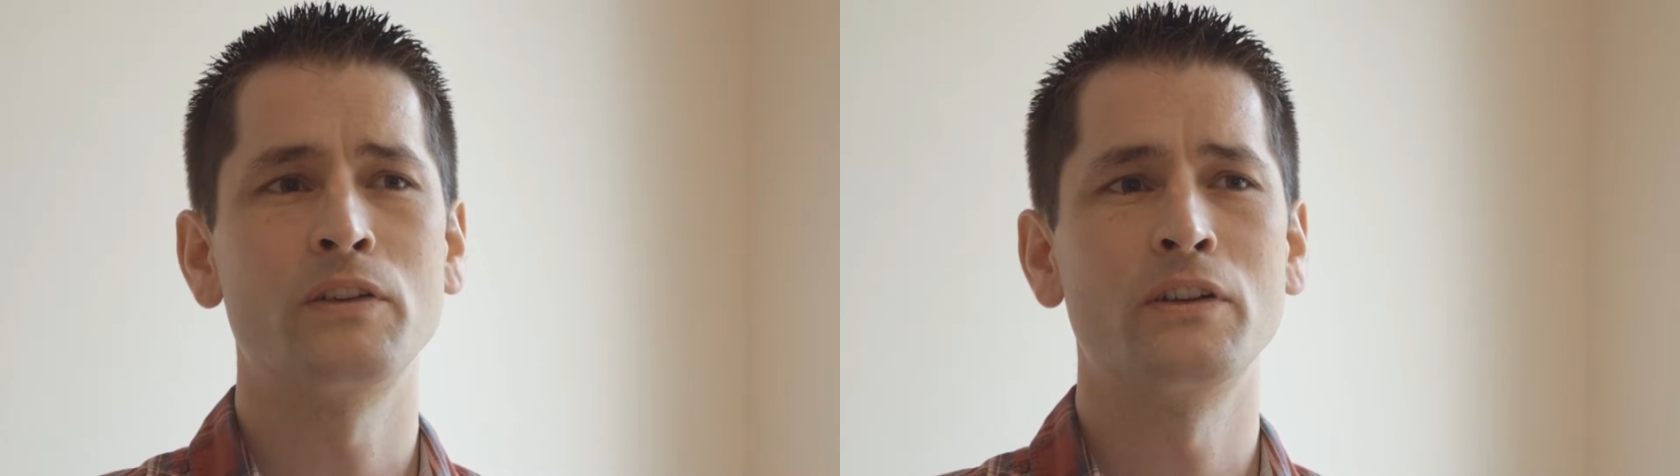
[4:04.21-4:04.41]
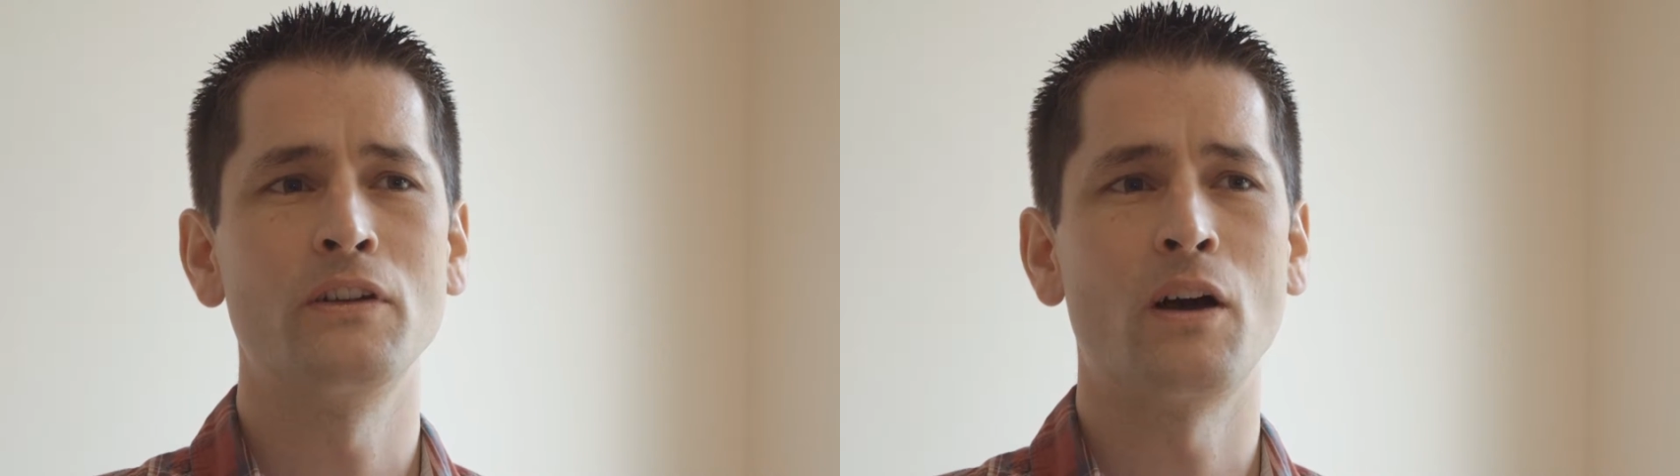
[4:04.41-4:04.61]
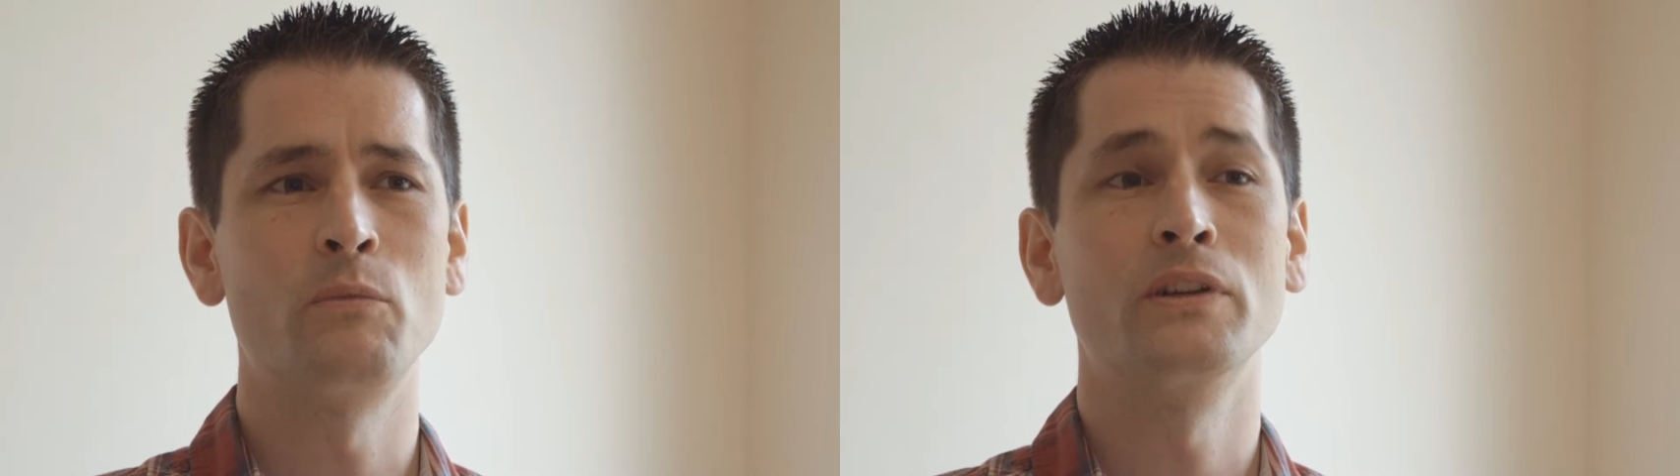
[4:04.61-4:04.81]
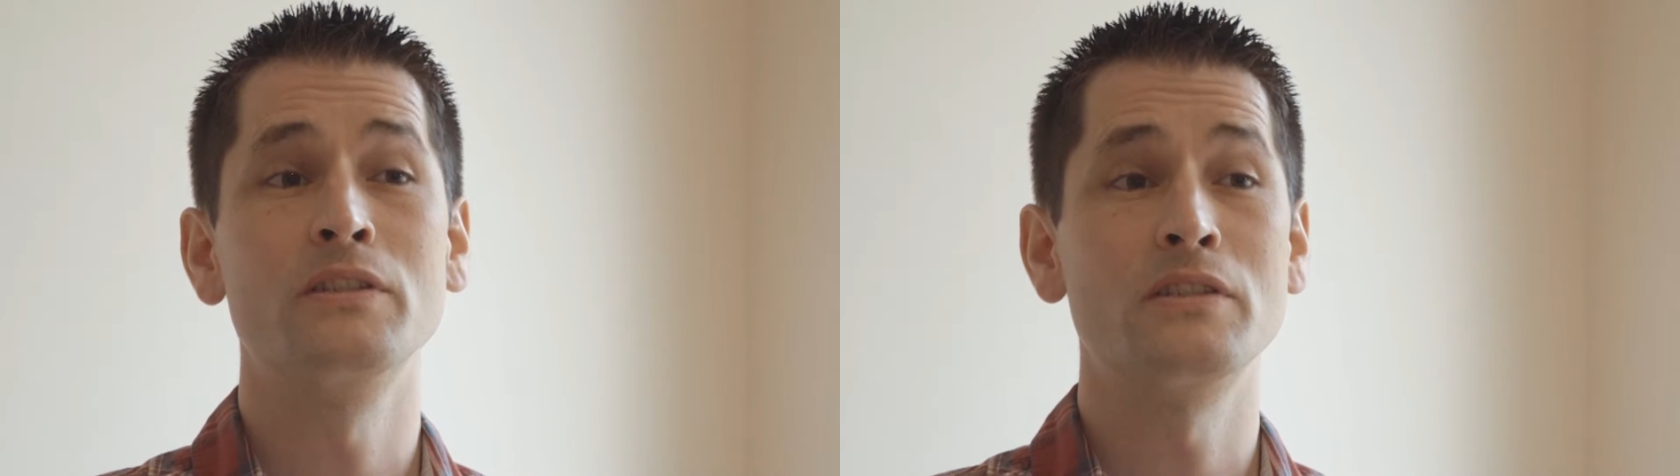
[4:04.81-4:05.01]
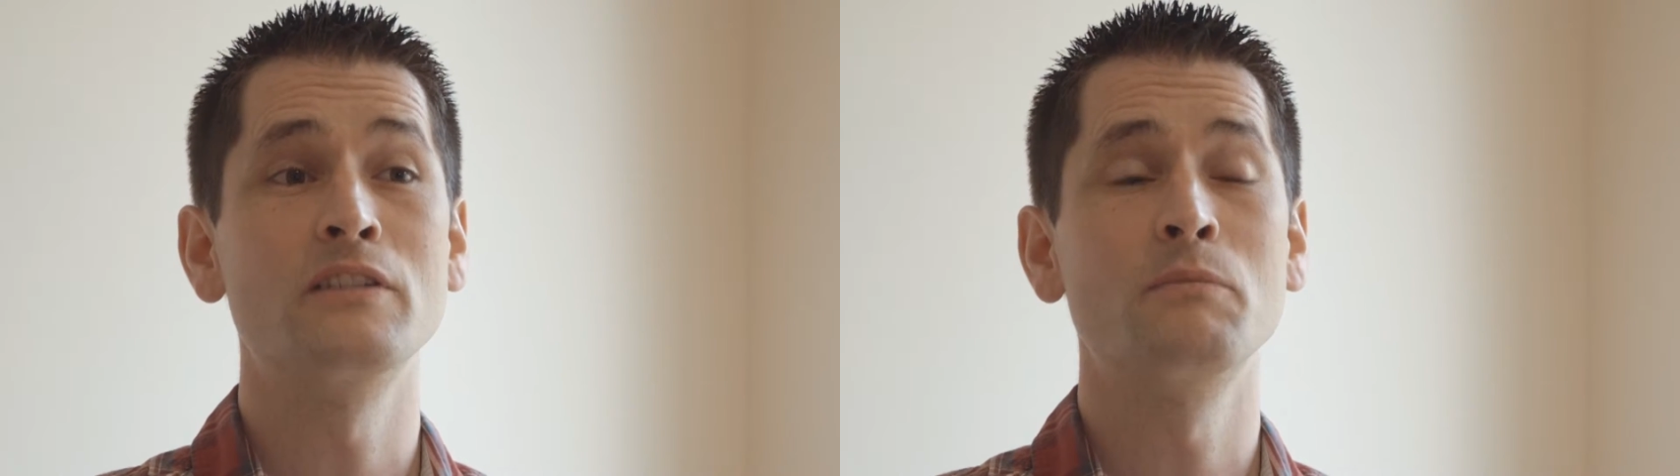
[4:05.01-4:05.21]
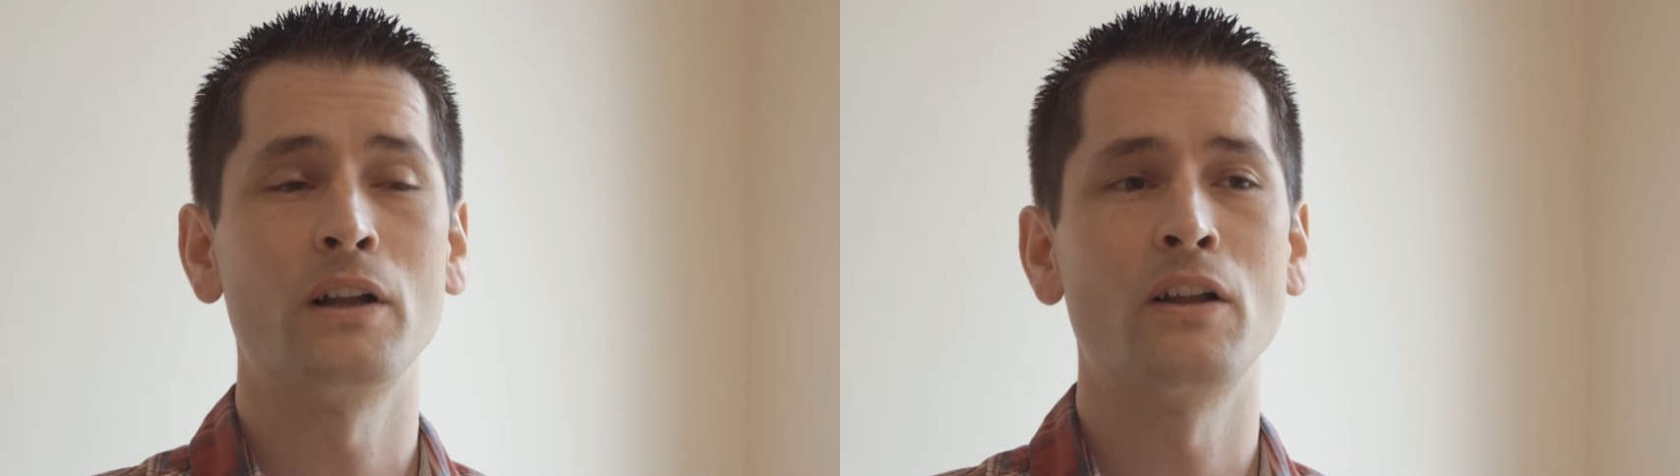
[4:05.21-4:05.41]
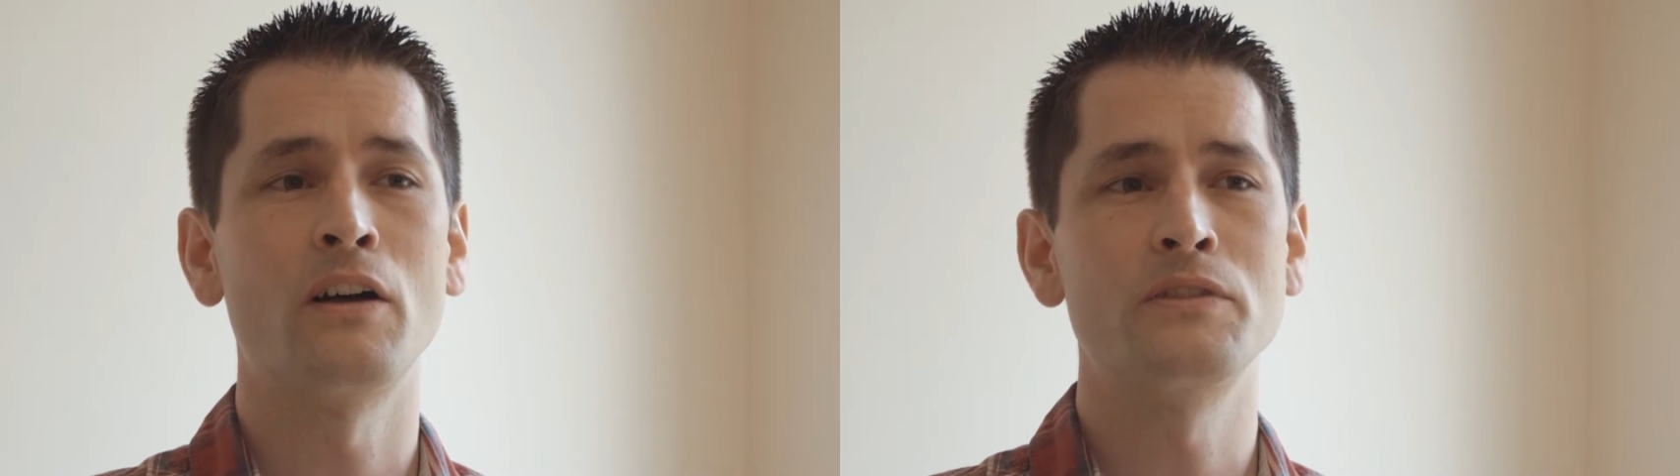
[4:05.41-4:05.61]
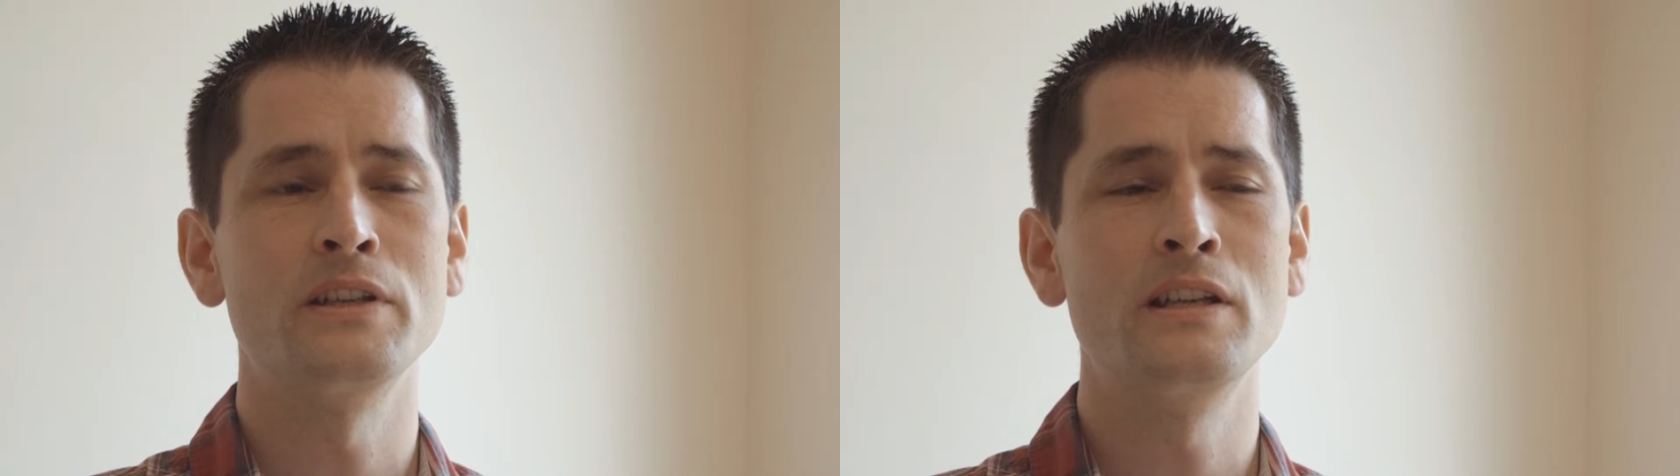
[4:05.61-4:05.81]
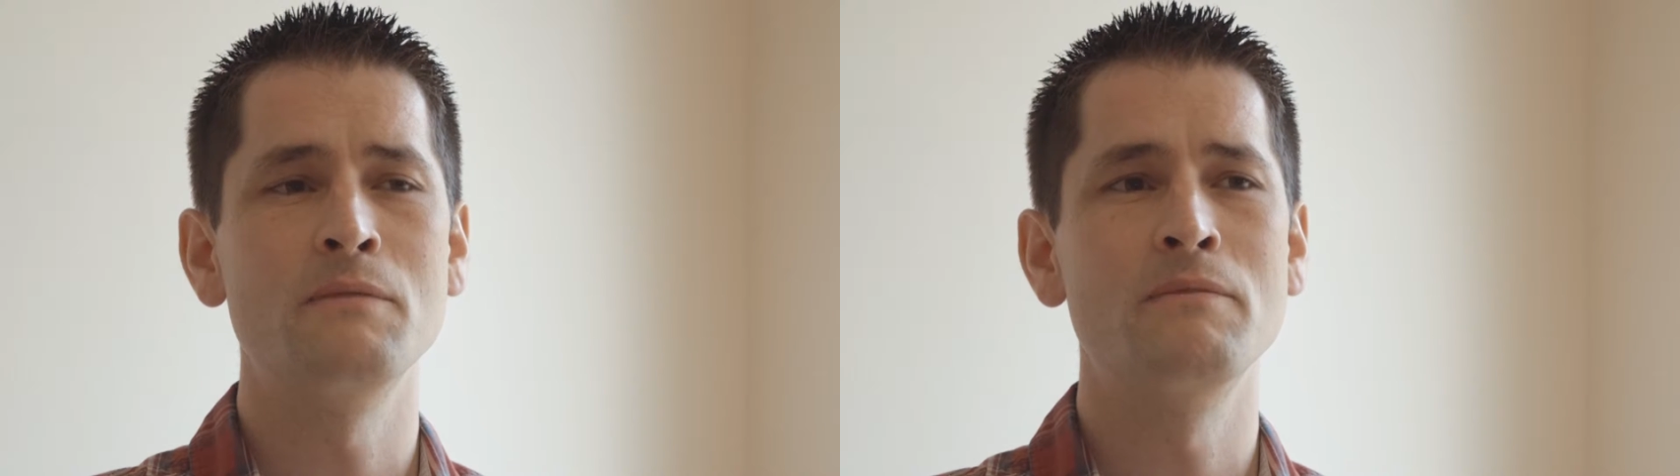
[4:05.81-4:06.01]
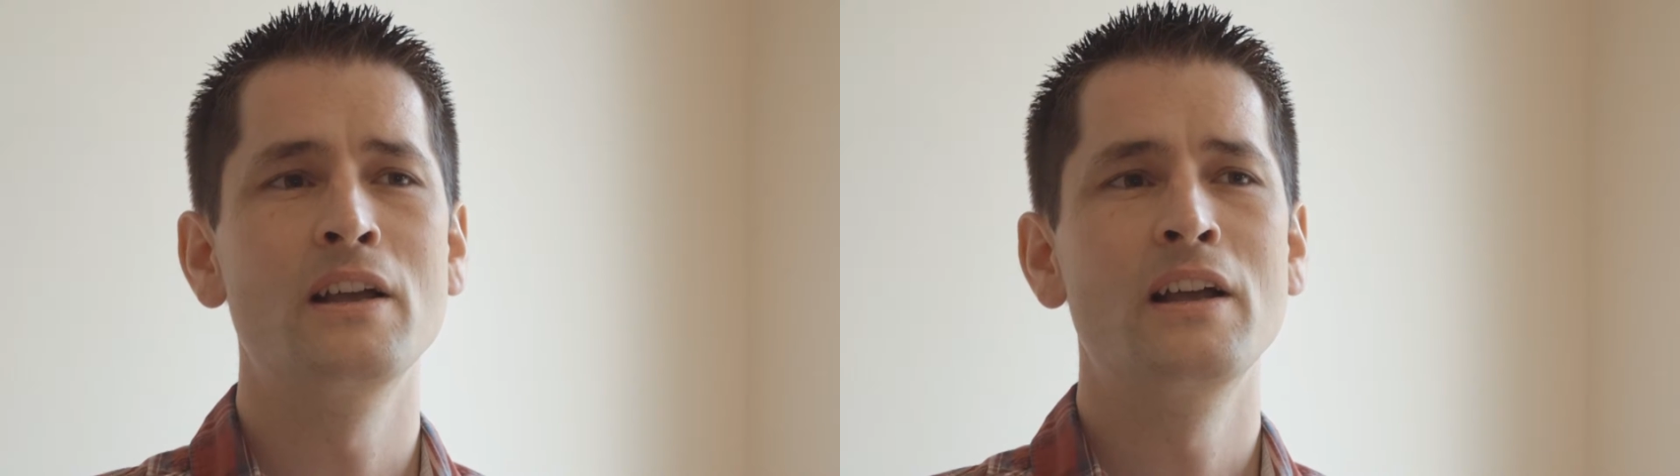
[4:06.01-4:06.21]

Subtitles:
and I'm willing to give my life to Him.